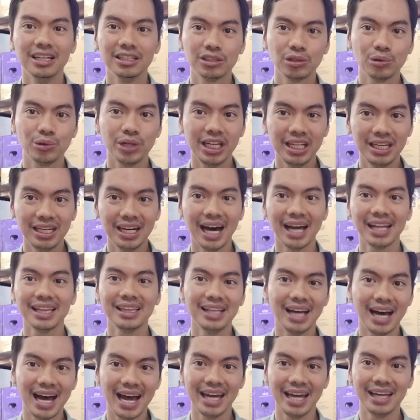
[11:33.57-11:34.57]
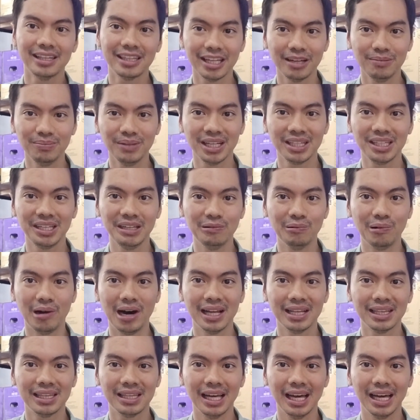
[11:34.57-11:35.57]
So he got the item that he
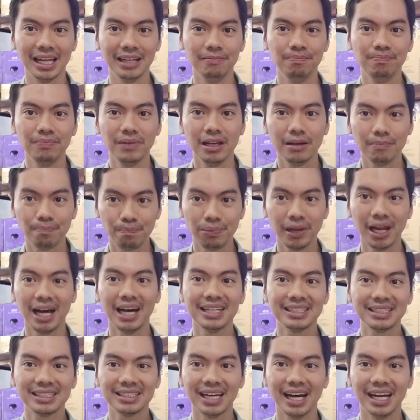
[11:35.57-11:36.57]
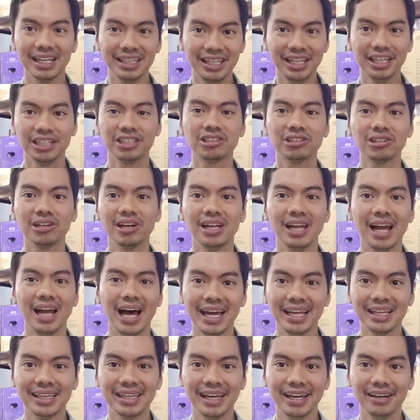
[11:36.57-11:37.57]
wanted plus additional
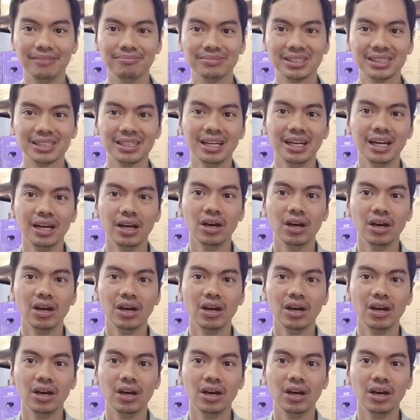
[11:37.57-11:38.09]
items.